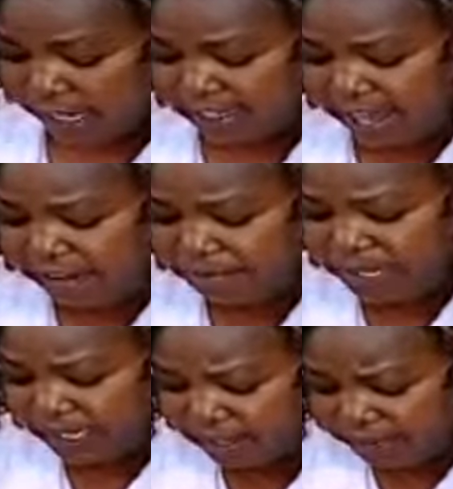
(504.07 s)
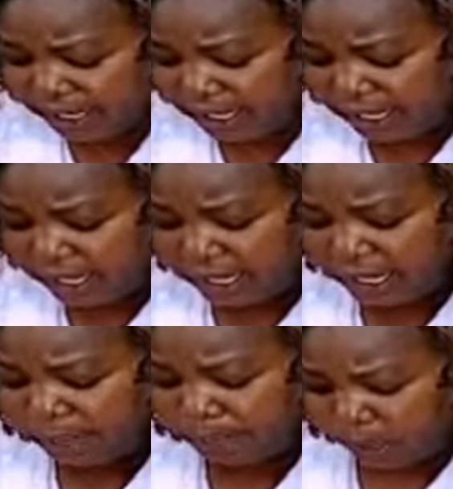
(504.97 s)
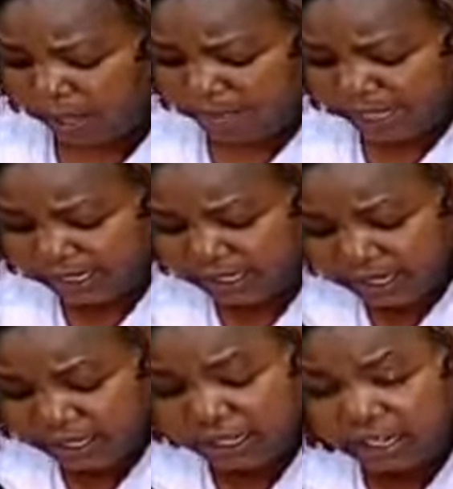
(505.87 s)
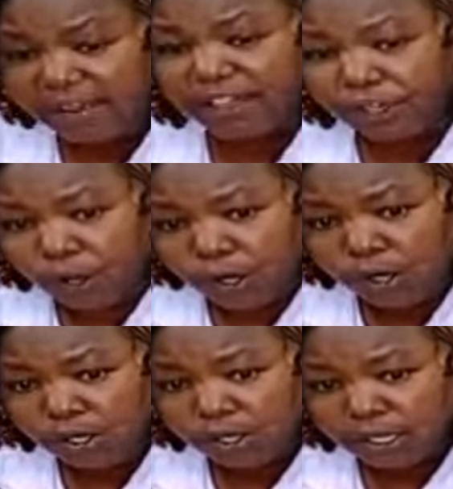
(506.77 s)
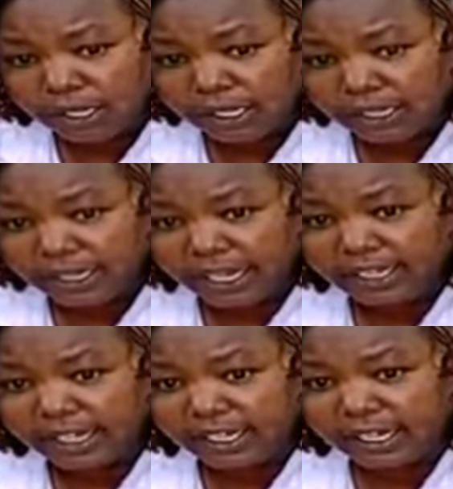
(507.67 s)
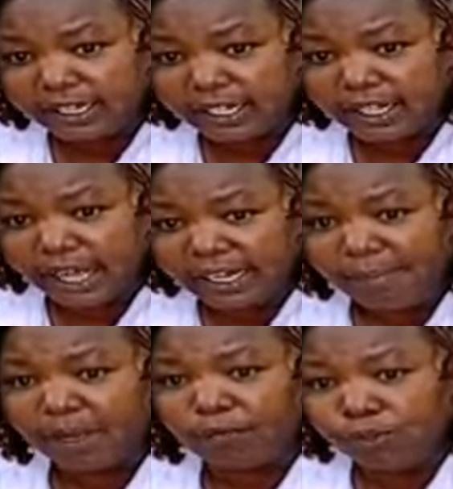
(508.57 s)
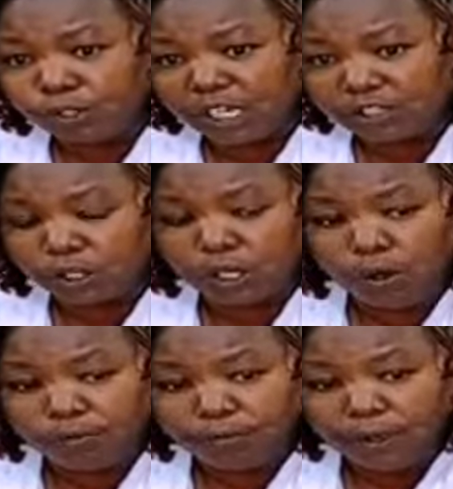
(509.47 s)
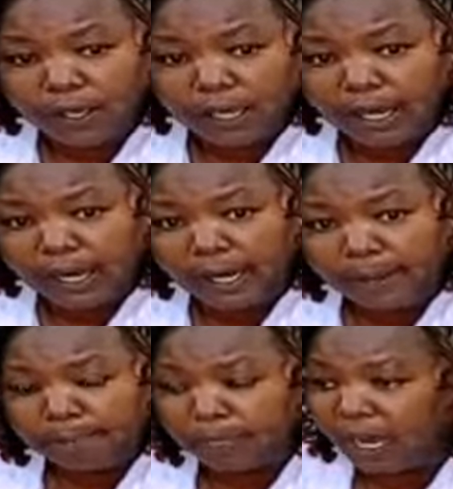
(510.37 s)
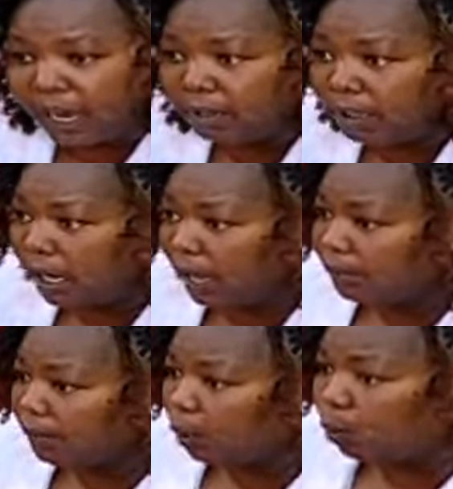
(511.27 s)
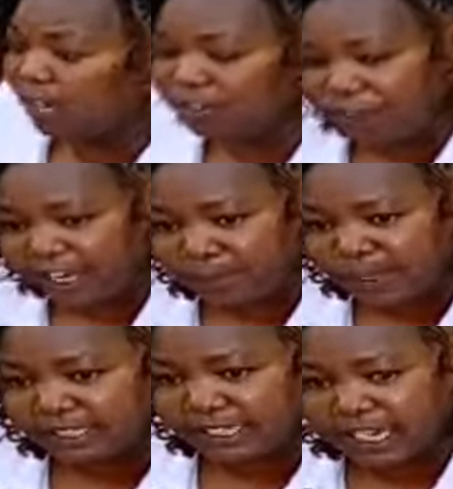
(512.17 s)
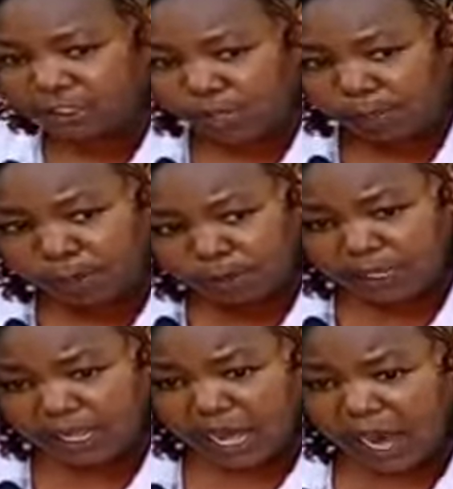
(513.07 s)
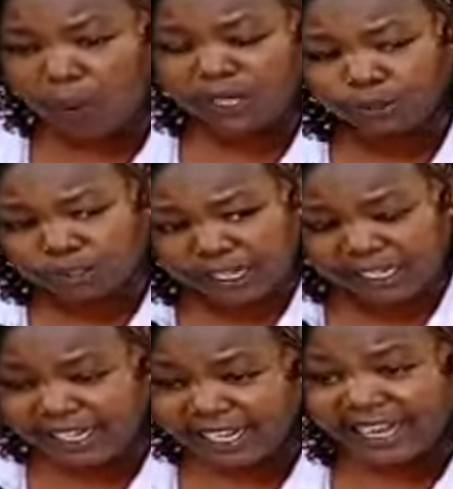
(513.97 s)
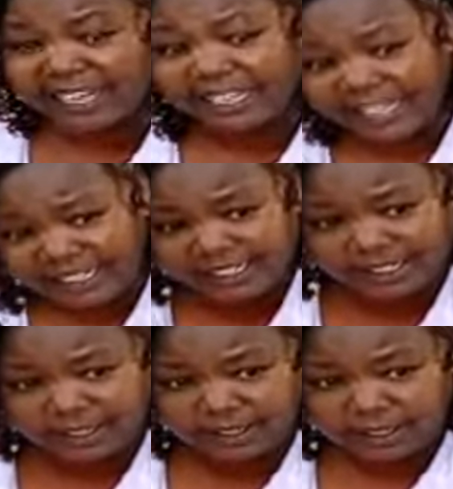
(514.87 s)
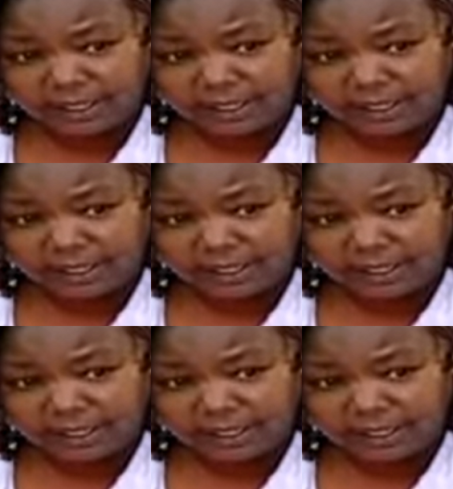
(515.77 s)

that they have been giving employments, even though they, they, they, a number of youths are talking of uh, uh, uh, the qualified being taken to abroad. I want to say at least